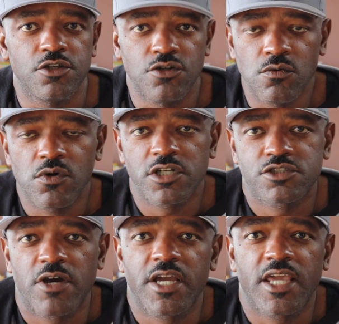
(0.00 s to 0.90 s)
You'll want
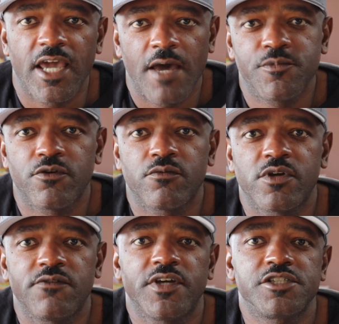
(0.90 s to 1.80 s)
to try and cap your
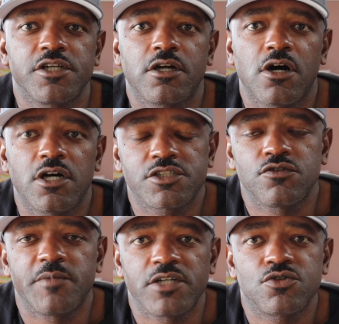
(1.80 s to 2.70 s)
renovation cost
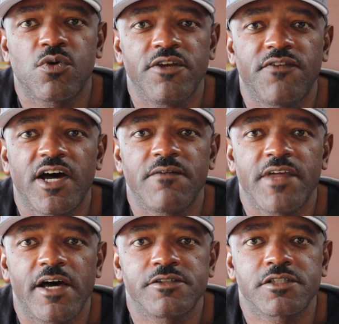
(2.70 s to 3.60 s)
to about
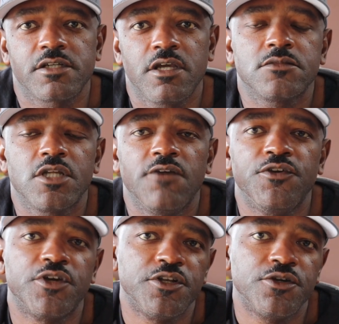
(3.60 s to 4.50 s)
$25,000. If
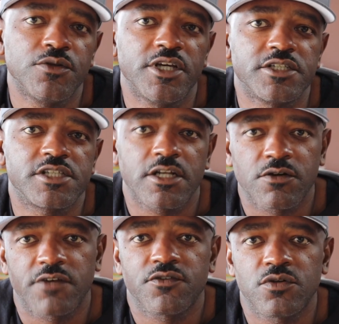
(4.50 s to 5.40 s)
you can do this,
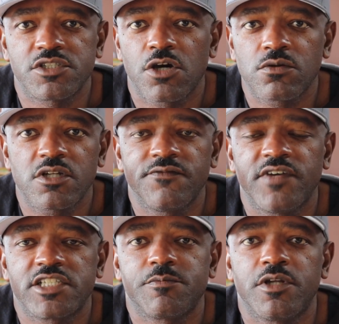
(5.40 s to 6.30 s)
that'll give you a total
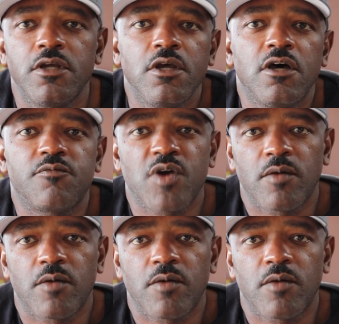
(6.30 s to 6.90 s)
investment of